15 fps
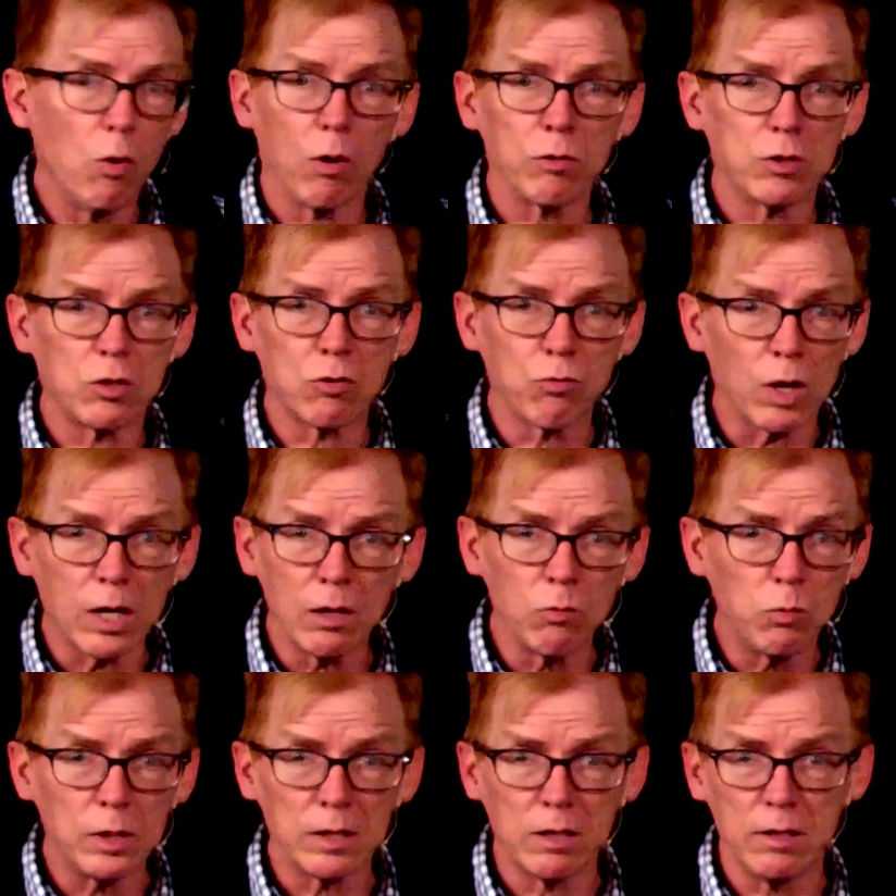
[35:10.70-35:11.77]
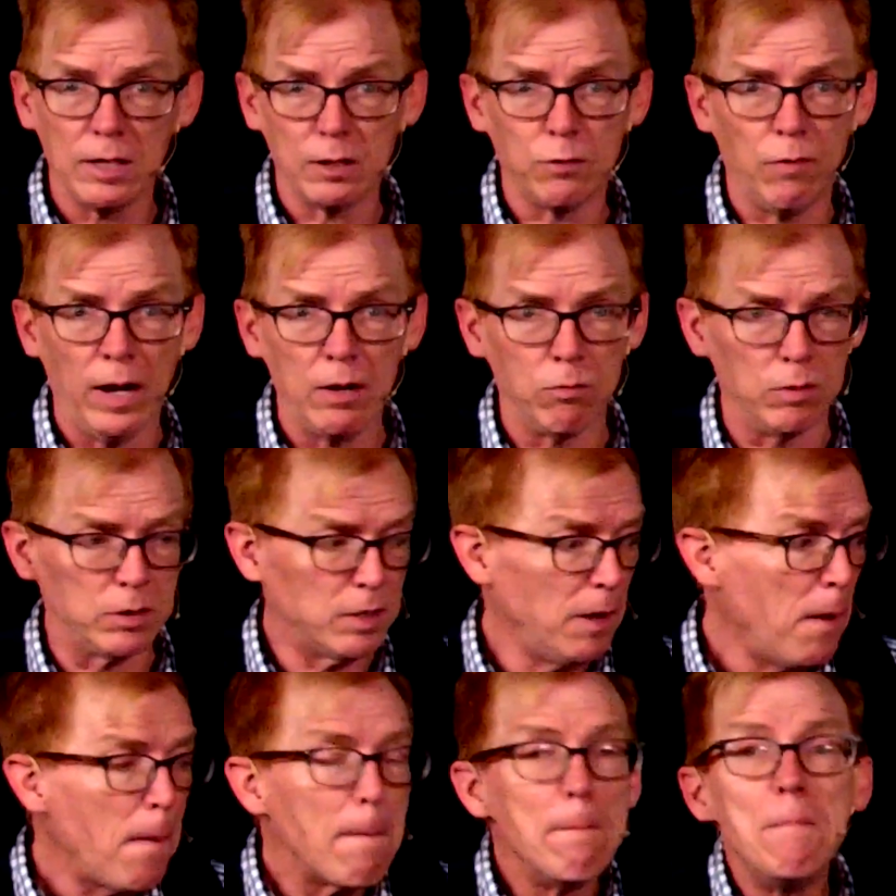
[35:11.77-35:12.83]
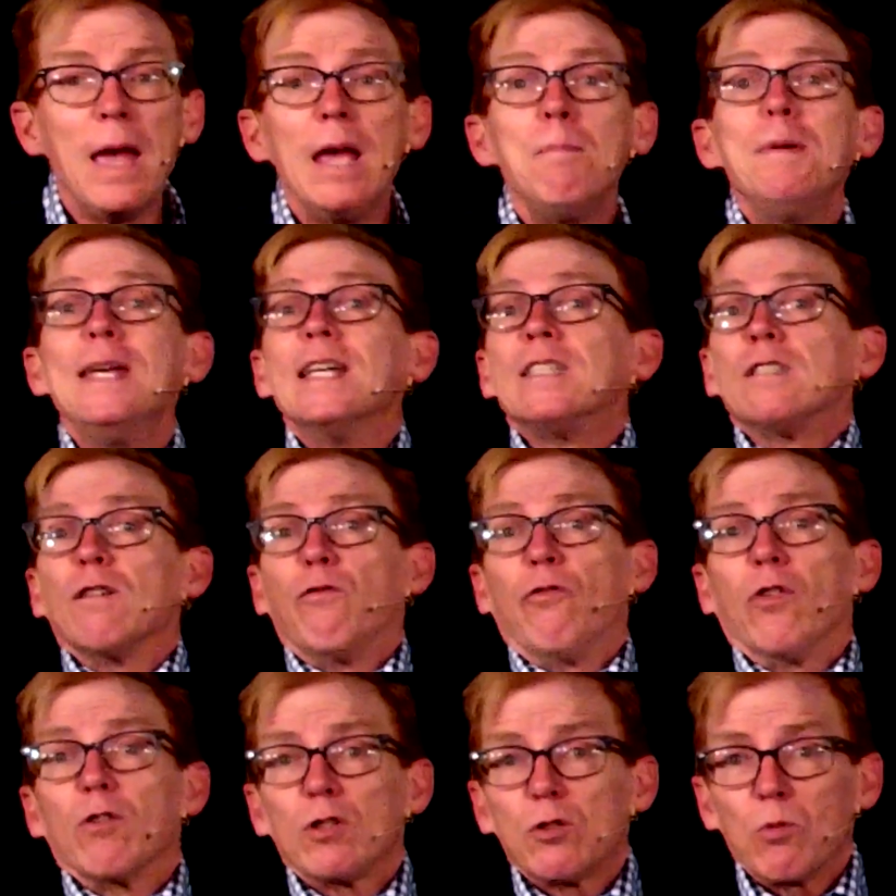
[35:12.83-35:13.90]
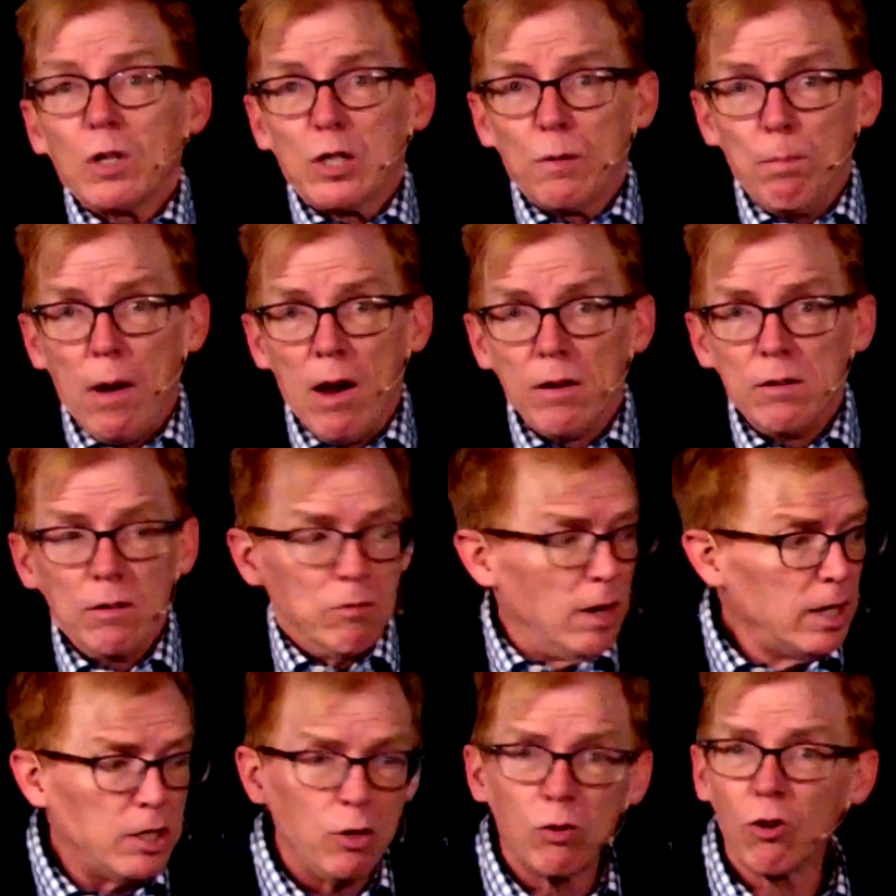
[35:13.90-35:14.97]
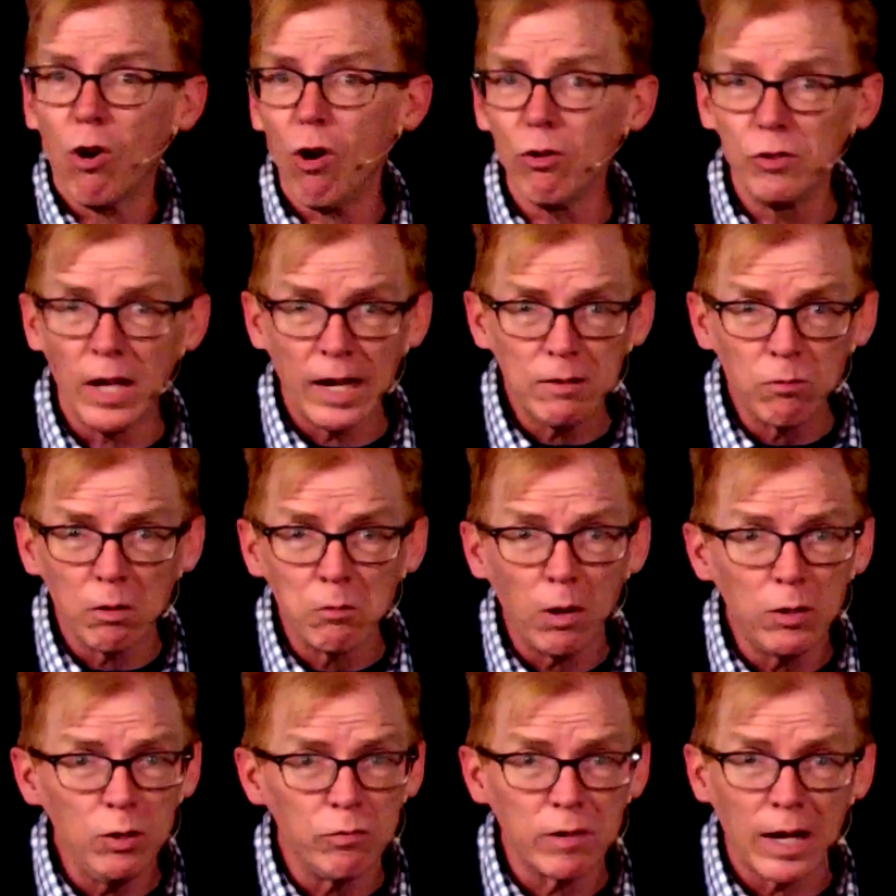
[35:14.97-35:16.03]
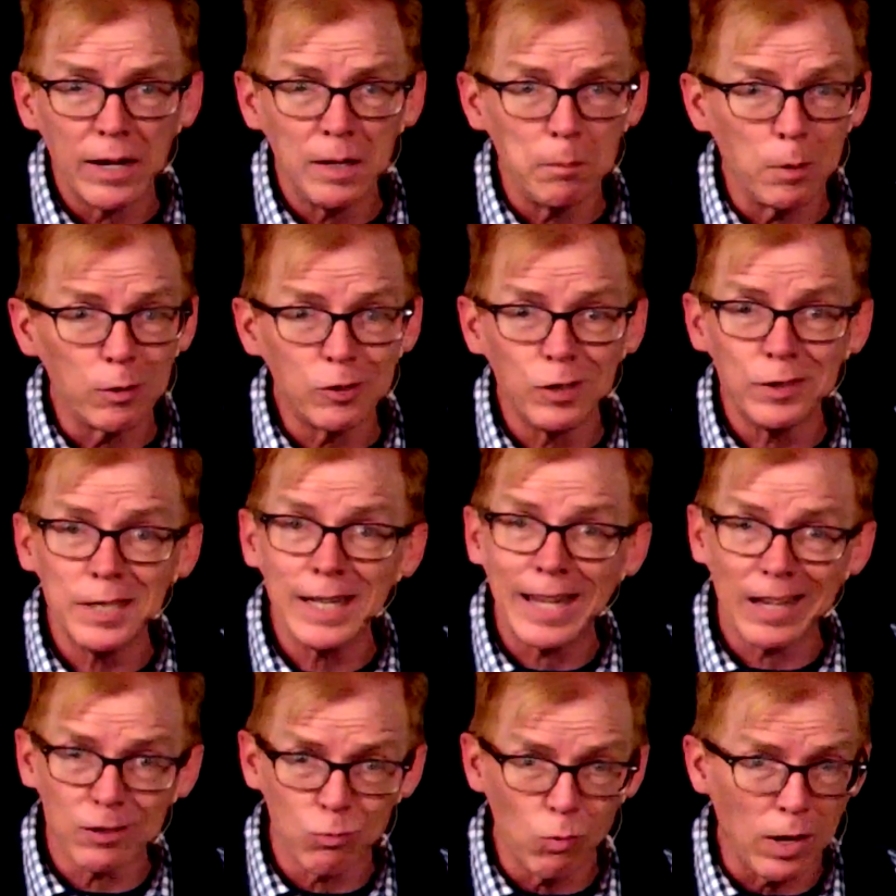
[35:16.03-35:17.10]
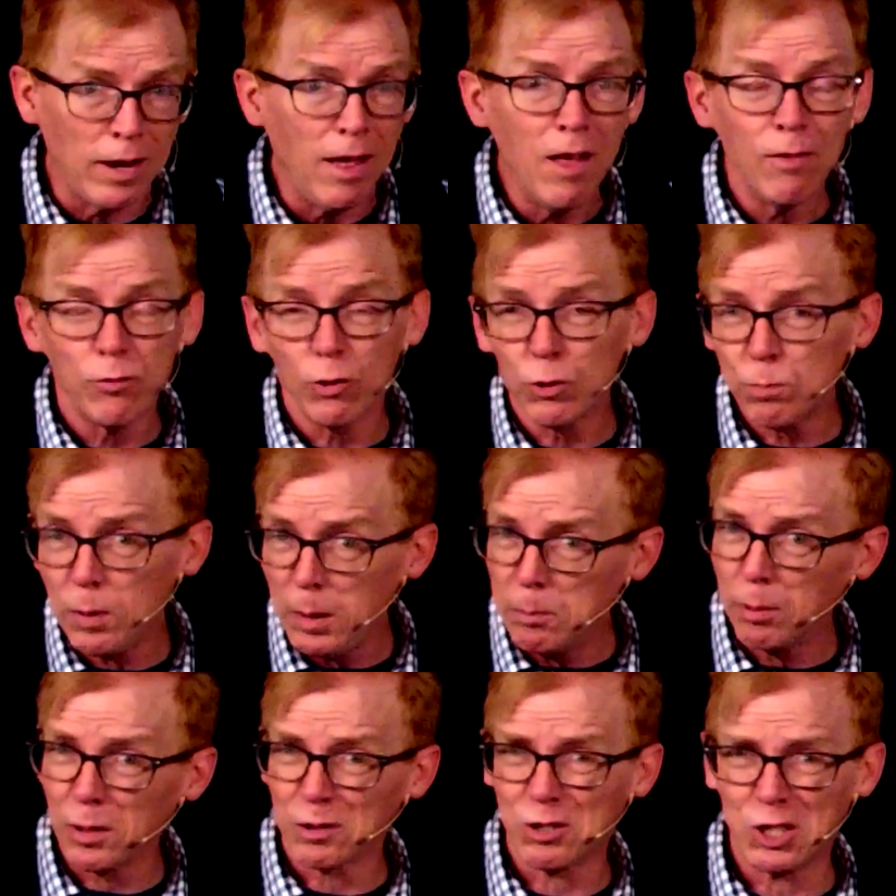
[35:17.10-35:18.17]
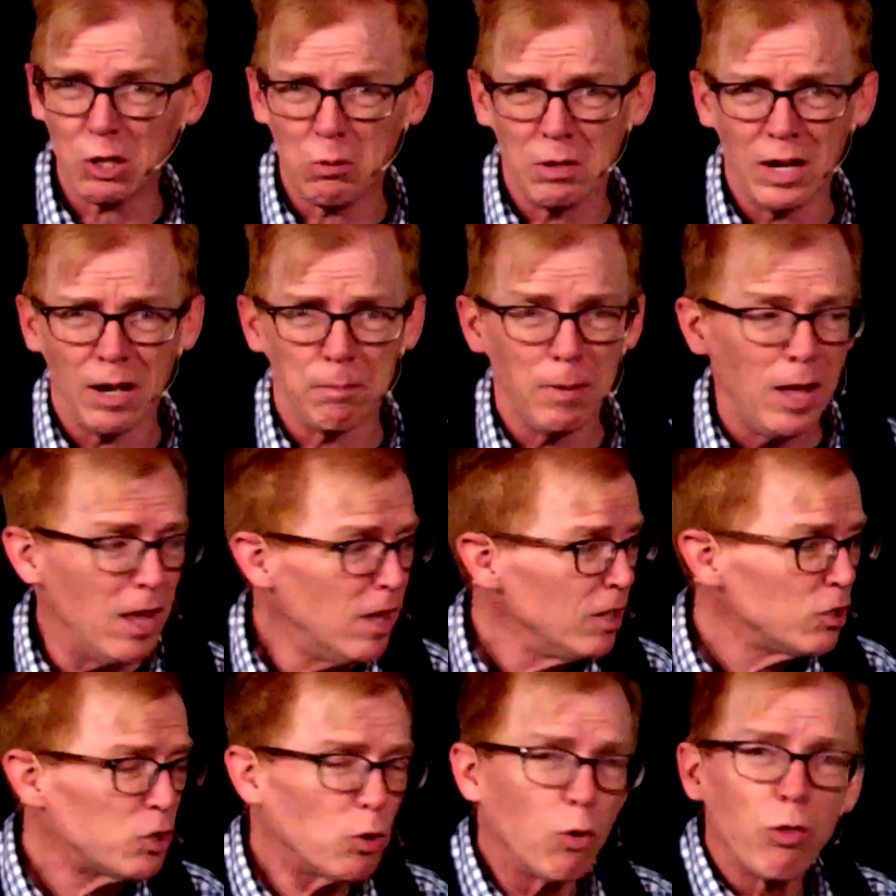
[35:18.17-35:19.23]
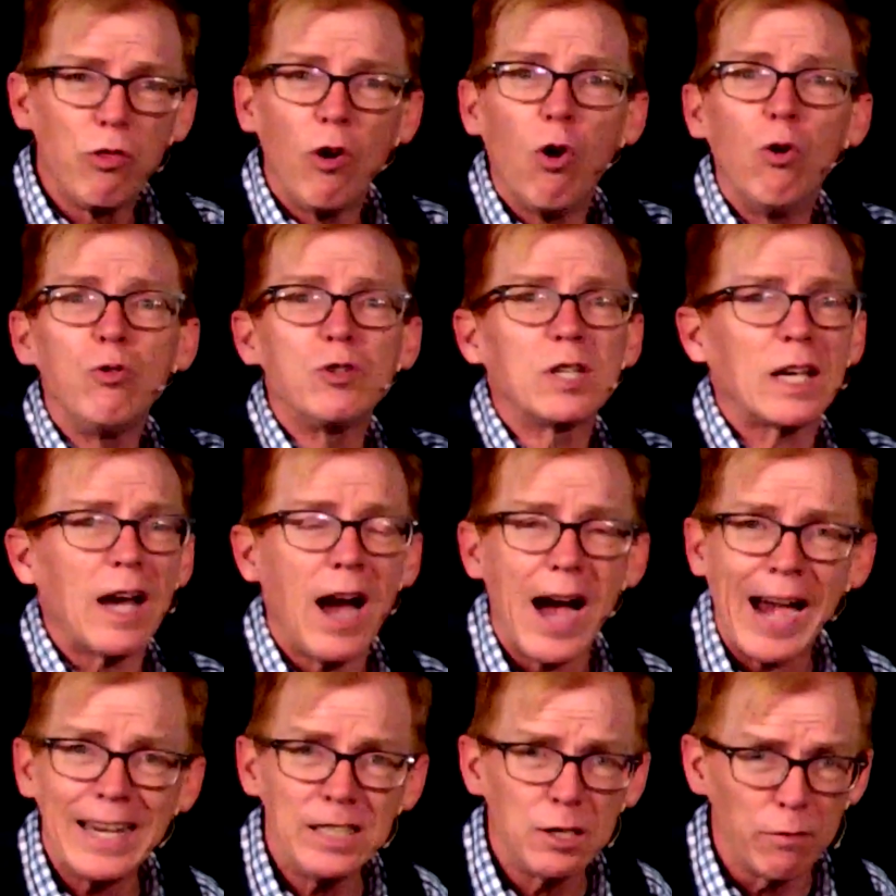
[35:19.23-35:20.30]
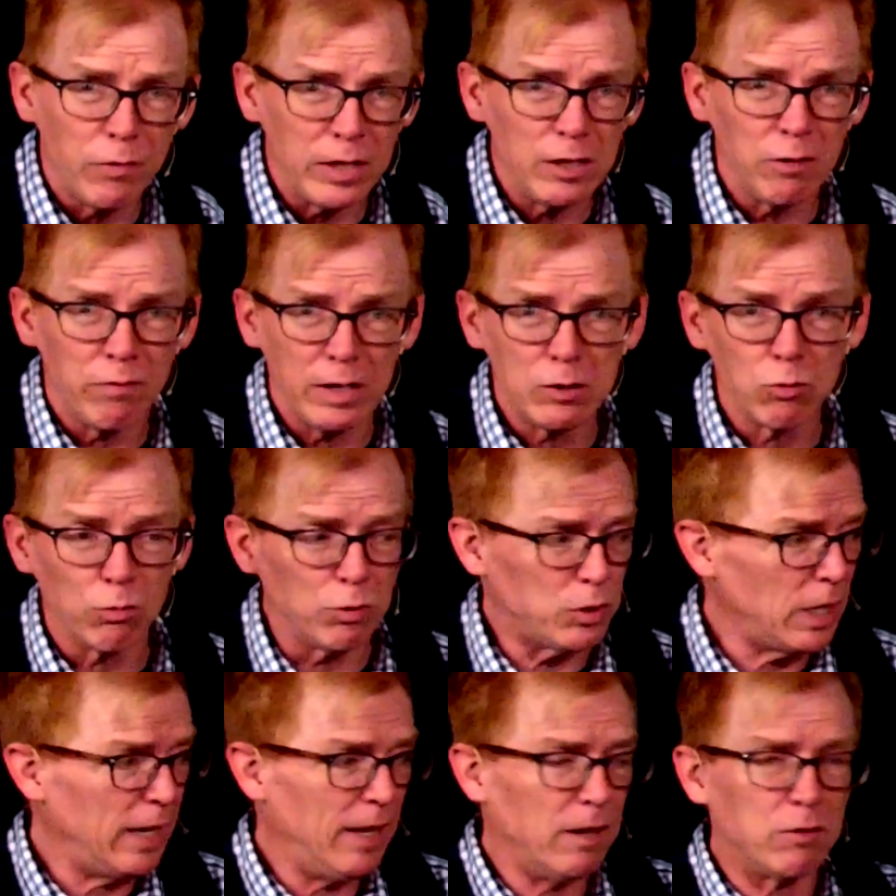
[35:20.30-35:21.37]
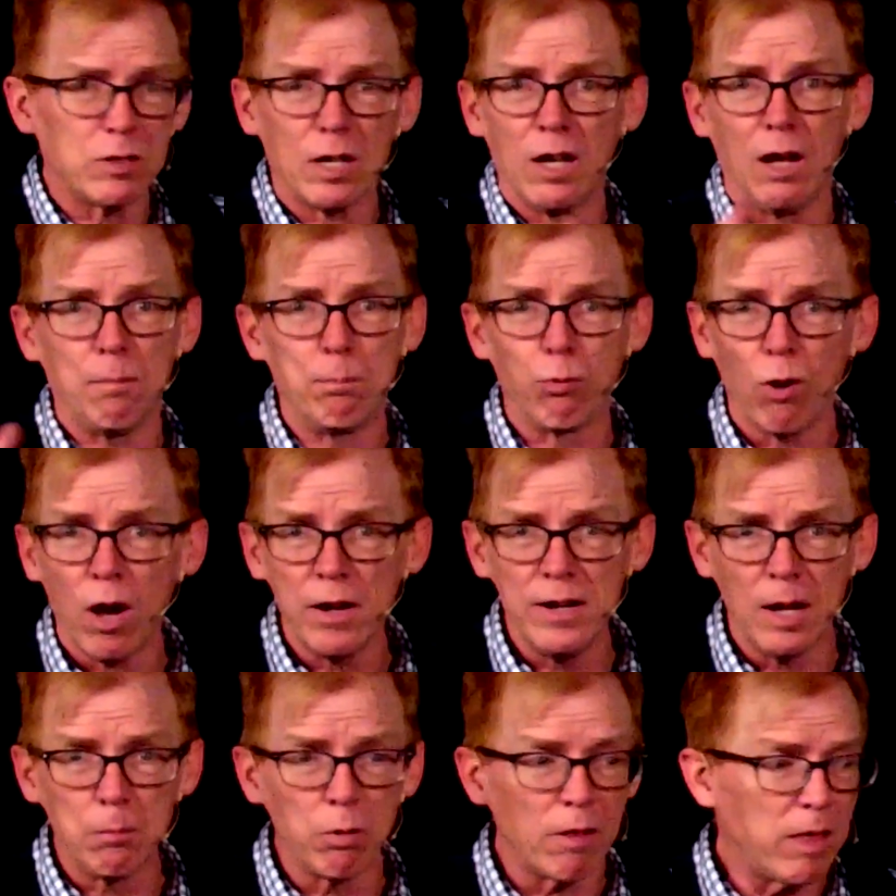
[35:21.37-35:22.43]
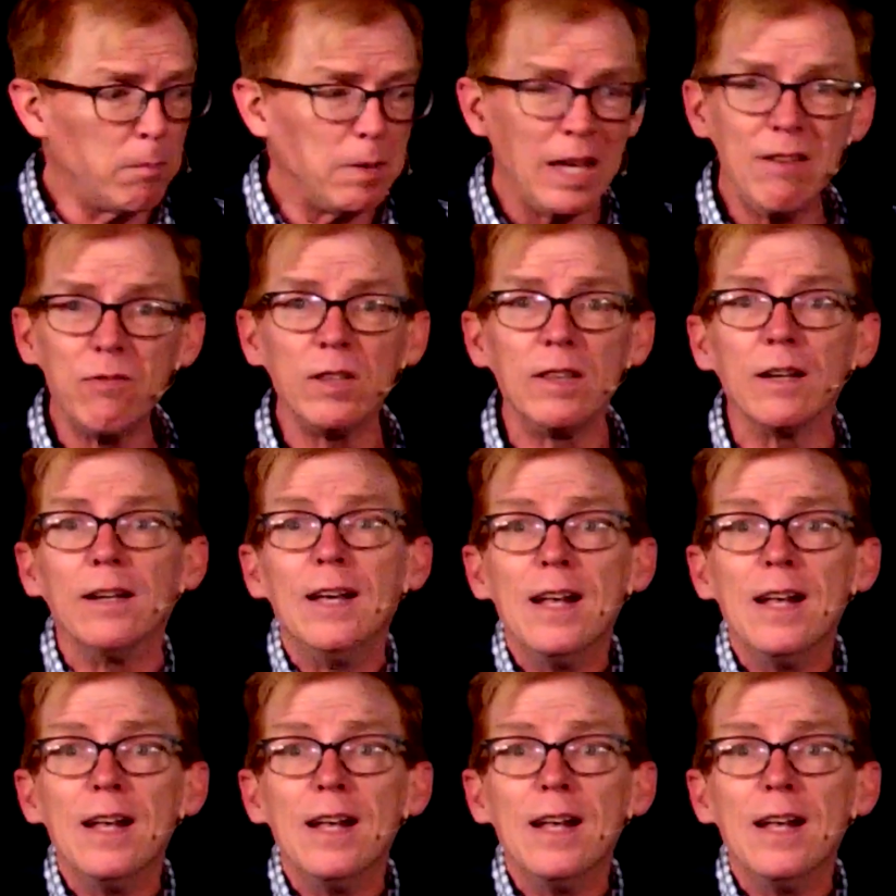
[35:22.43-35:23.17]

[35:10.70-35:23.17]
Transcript: stricken with this virus. Maybe it's a first responder, right? You call 911, you've got an emergency, guess what? Those people are showing up. So those kinds of individuals, and there's a broad number of them, even the